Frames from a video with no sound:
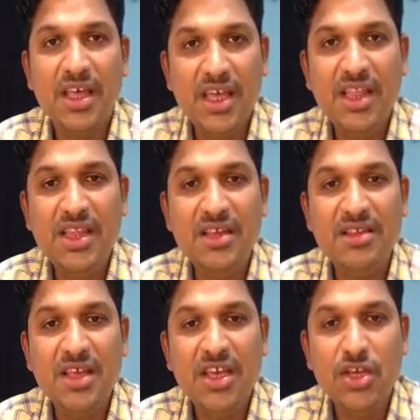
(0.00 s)
In this,
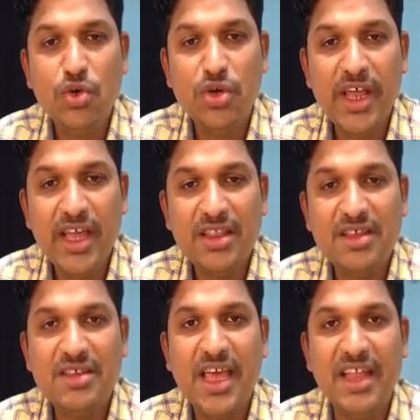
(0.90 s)
you take
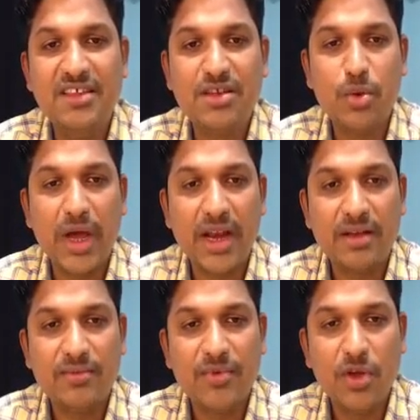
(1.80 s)
this n square.
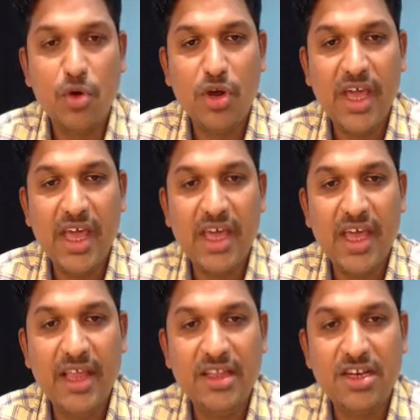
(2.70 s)
Okay,
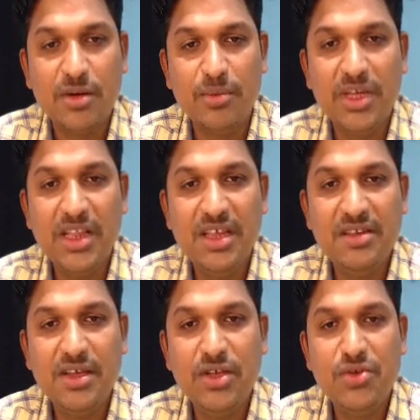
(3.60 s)
nth term. In this,
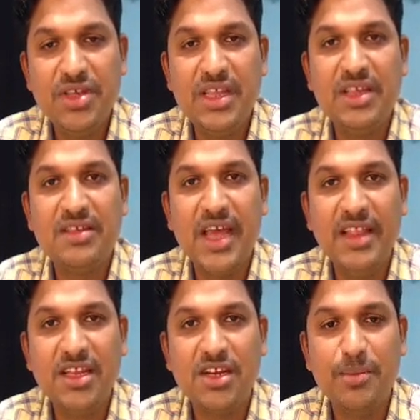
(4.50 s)
you see this
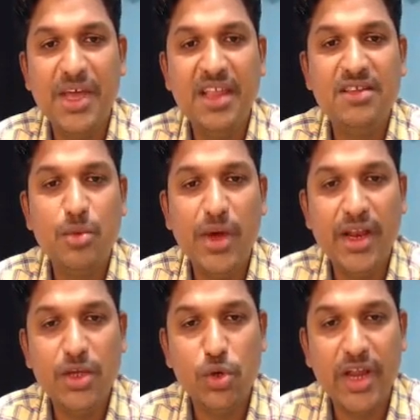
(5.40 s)
nth term, n square
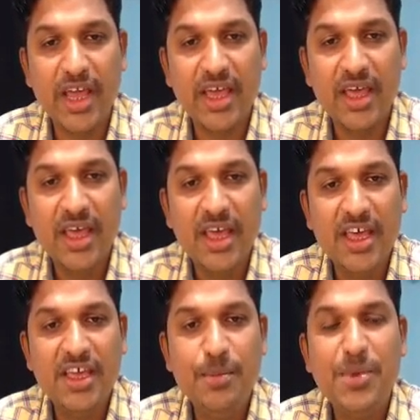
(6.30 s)
you take.
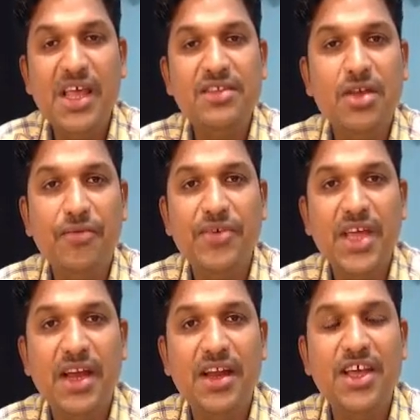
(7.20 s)
In place of
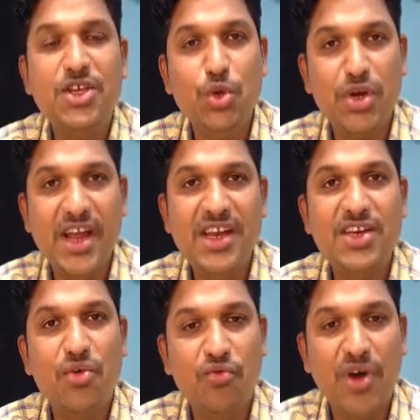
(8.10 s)
n, you write
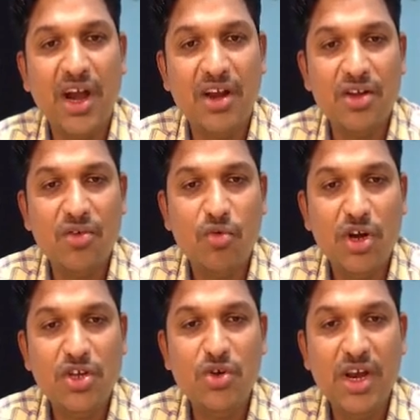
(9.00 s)
1.
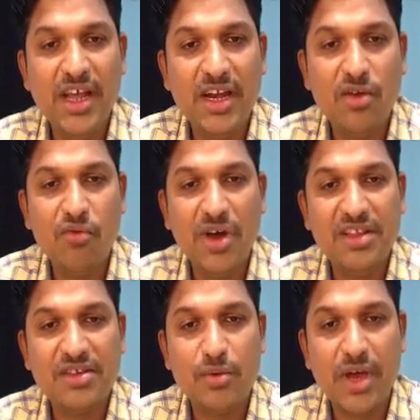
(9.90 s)
What you will get? 1
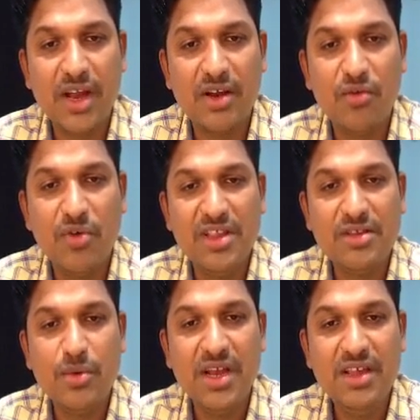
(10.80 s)
square. 1
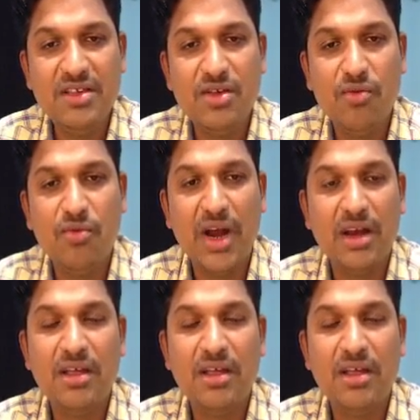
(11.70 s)
square is 1.